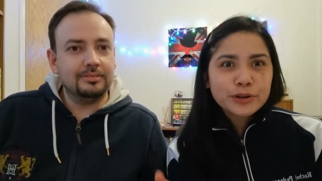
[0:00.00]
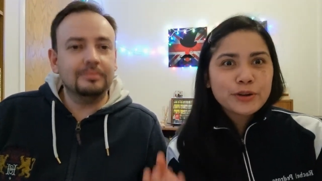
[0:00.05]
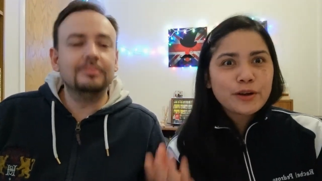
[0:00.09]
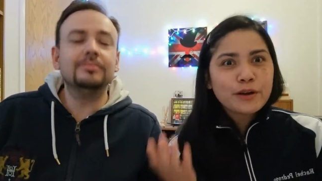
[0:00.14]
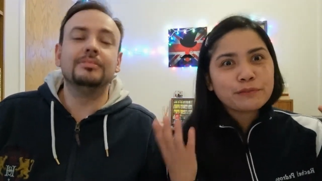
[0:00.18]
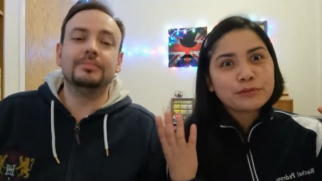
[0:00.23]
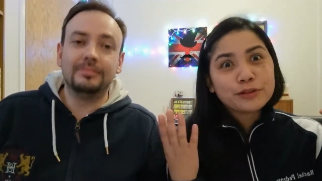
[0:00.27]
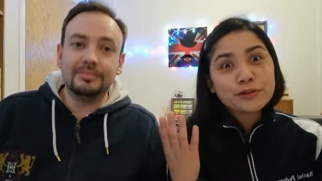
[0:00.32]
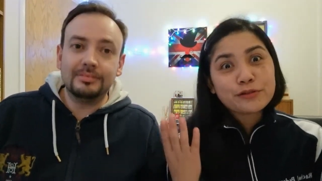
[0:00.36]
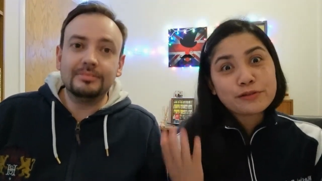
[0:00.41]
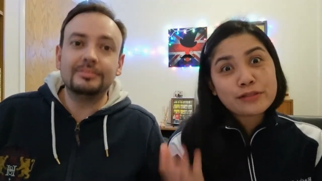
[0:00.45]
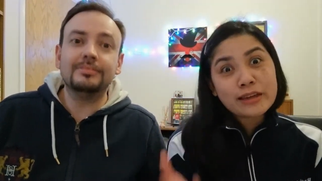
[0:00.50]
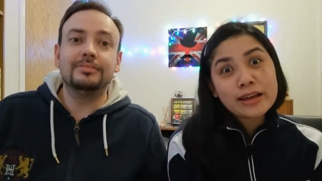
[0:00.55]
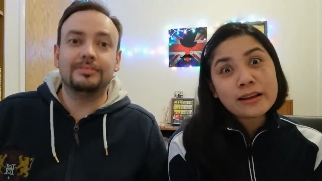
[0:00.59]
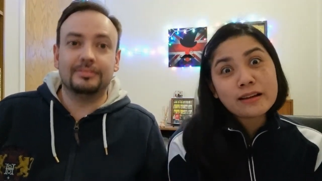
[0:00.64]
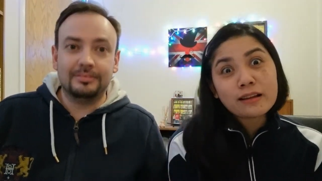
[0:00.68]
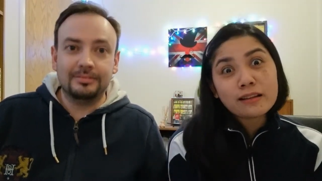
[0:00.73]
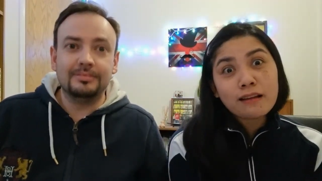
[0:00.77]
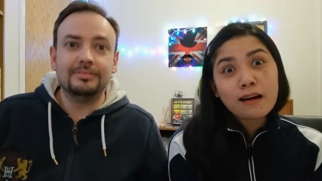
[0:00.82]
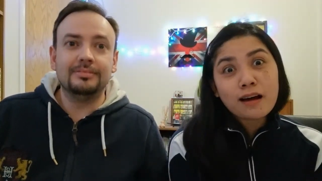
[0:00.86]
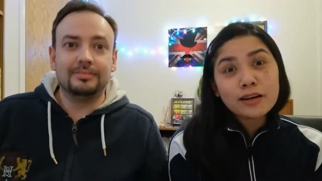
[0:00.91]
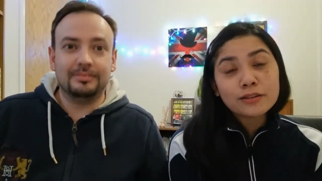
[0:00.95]
Speaker 1: you have to think a
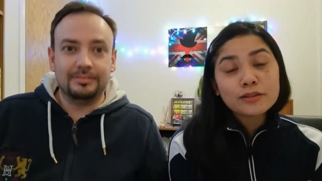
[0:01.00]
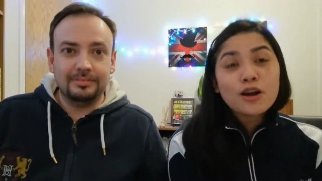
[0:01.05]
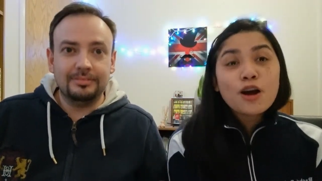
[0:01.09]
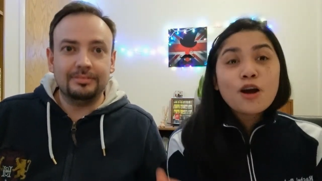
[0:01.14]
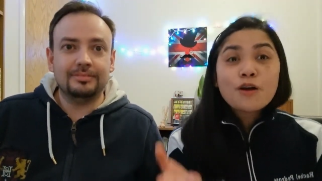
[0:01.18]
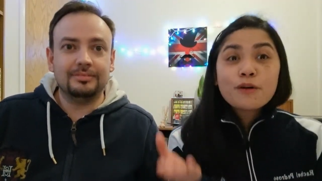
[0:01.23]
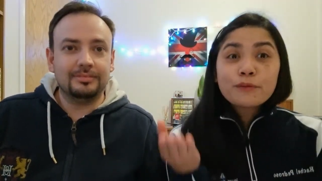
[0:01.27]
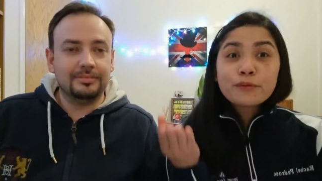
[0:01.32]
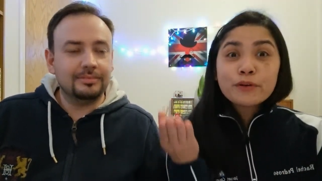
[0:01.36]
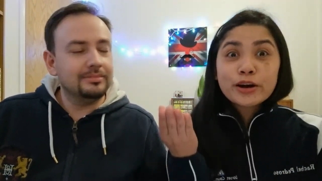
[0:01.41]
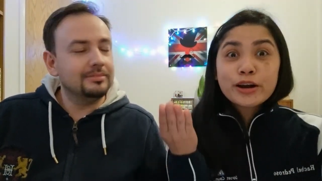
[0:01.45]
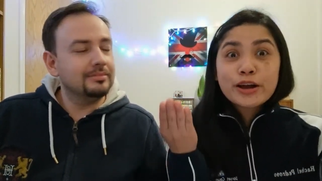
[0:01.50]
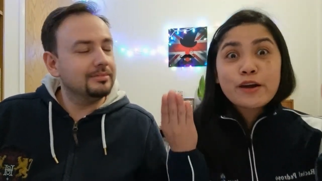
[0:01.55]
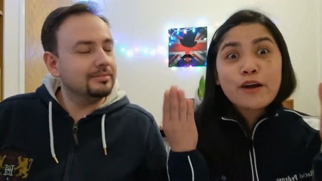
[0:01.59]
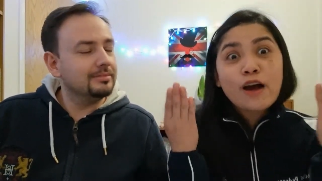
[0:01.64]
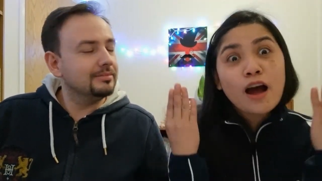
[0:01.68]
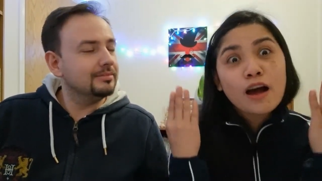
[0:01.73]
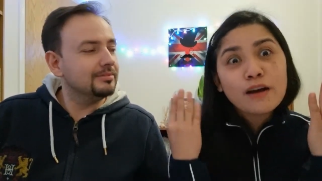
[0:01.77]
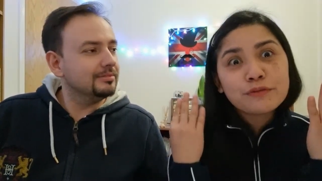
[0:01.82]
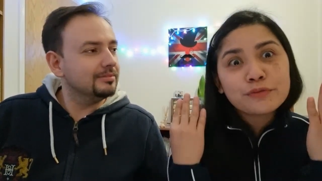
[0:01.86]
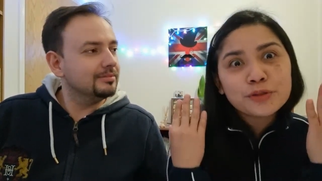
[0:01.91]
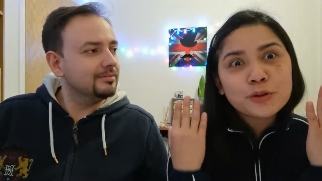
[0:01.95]
lot, where you
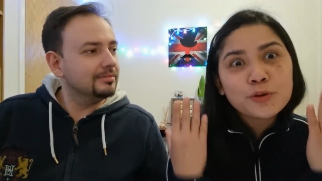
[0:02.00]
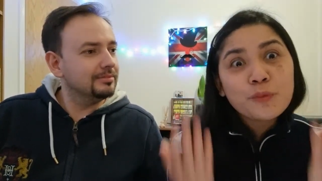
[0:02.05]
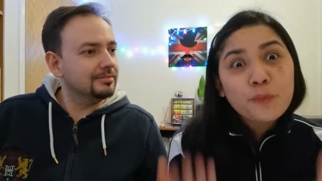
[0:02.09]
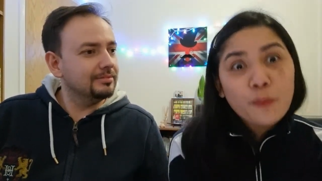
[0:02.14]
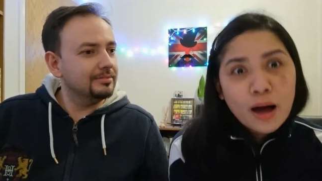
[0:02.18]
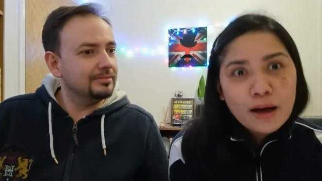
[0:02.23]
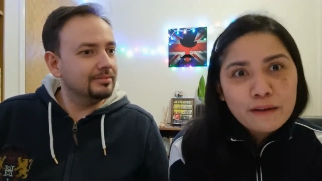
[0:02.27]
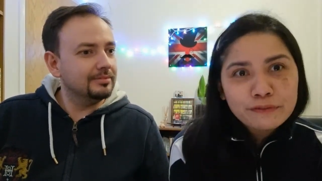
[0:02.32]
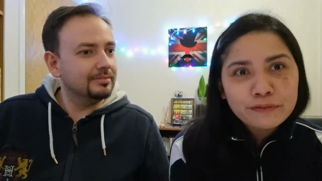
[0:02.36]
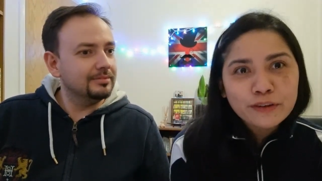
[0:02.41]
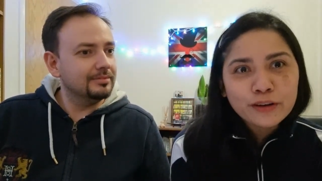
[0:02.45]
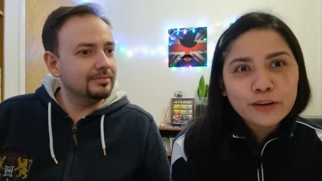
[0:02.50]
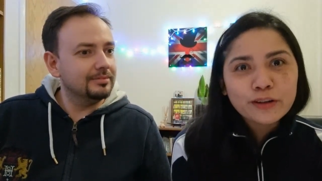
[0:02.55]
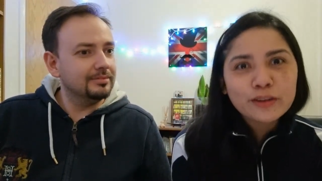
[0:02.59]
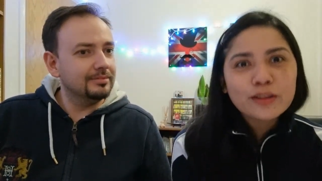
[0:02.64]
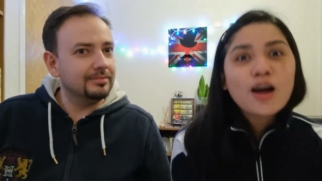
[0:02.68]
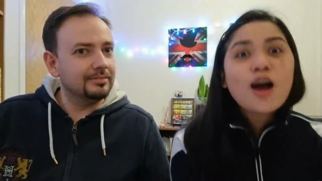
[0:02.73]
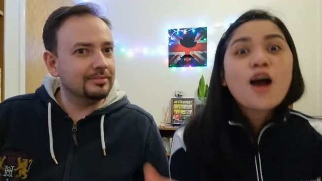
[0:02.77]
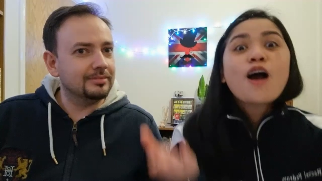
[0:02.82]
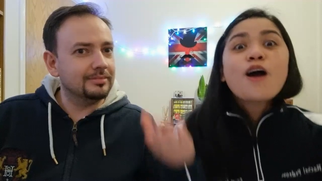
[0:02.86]
have to waffle,